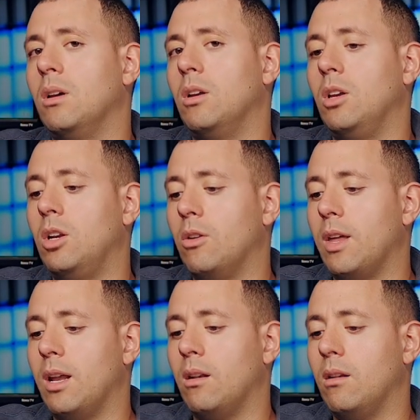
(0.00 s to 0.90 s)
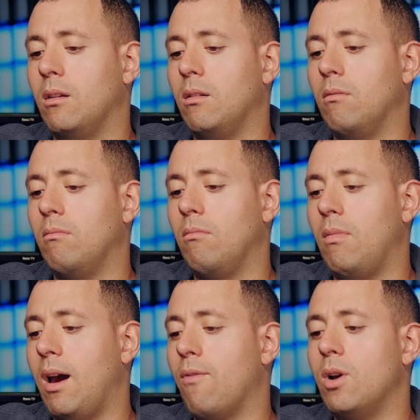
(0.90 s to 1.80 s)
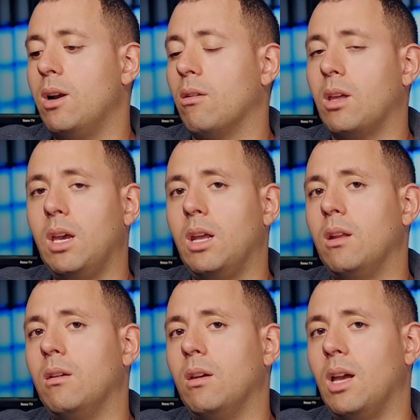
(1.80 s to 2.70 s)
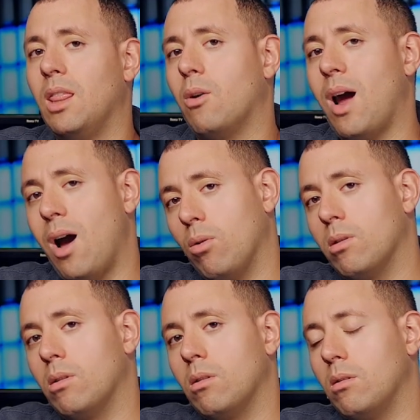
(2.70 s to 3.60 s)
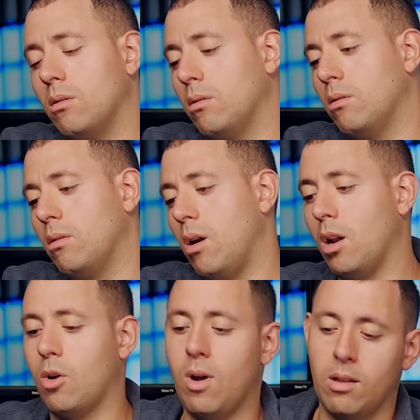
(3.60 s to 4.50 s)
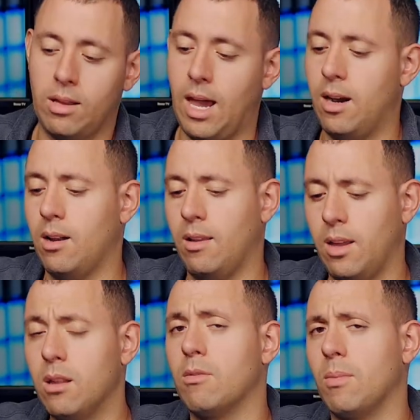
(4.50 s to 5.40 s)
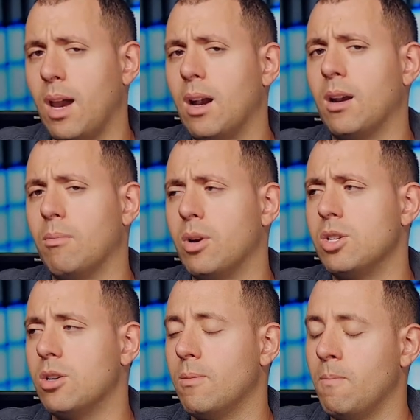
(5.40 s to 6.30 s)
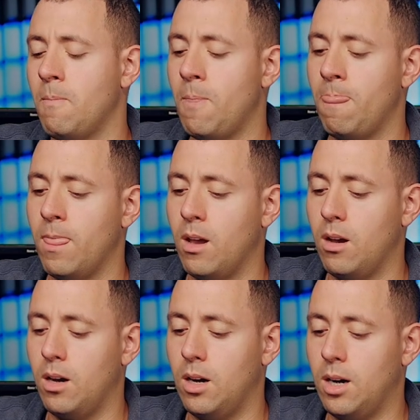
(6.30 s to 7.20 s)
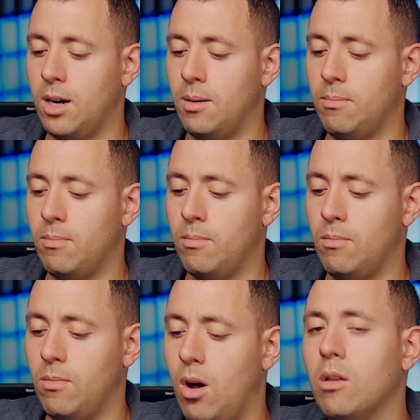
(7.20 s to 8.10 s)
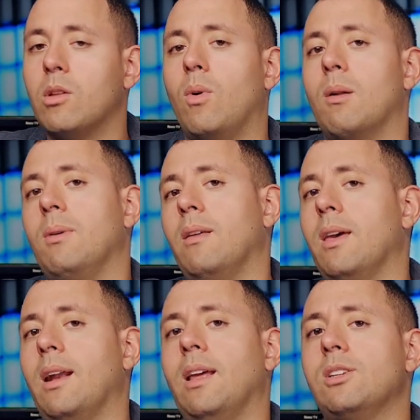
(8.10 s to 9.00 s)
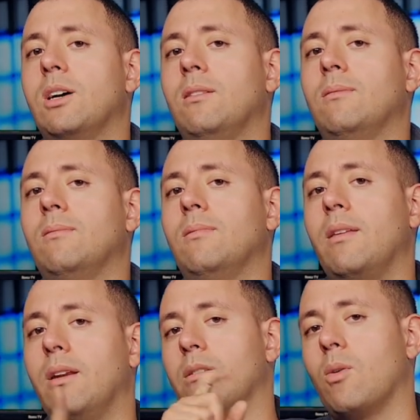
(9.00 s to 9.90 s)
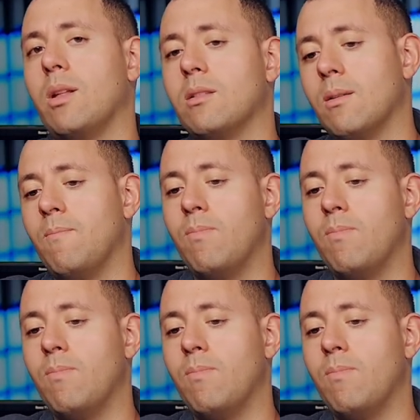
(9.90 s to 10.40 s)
You know that every little kid in their house, all across Canada, I think he's from Canada, I'm pretty sure, also want to be in the NHL." And then here's a question.